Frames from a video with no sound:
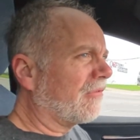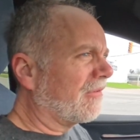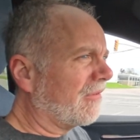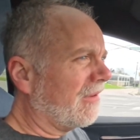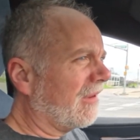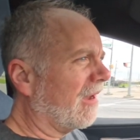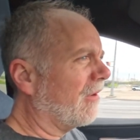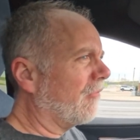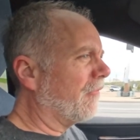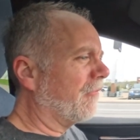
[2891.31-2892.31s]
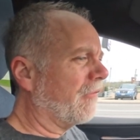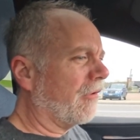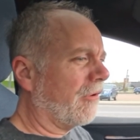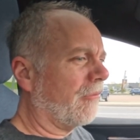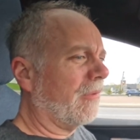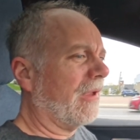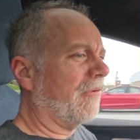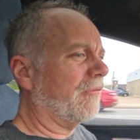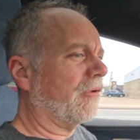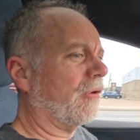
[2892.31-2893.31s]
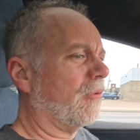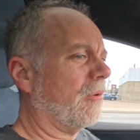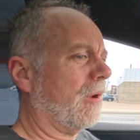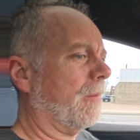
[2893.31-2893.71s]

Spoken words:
just see how far we have to go.